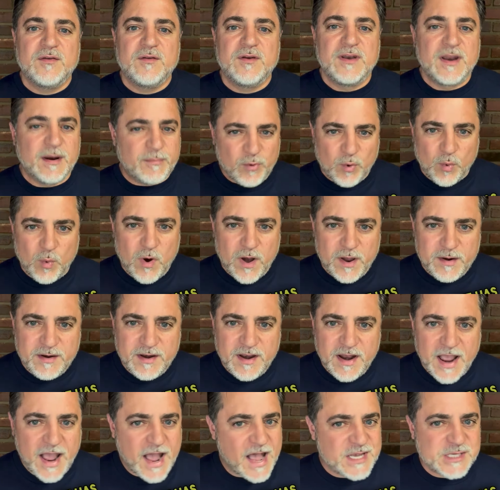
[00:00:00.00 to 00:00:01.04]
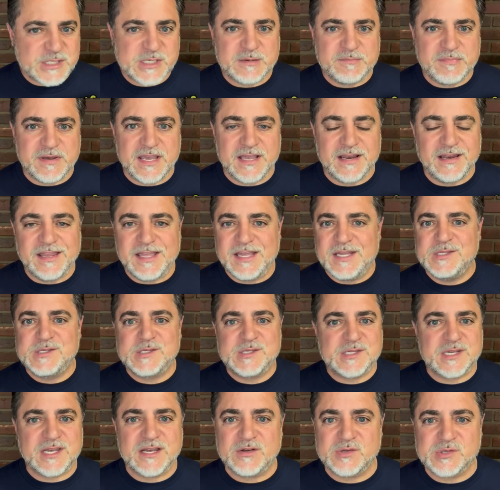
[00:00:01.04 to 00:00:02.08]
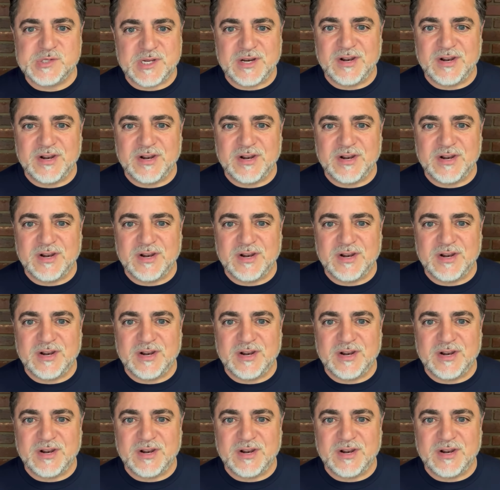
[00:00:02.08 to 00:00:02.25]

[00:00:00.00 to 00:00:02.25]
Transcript: Number one has to be leads, sales,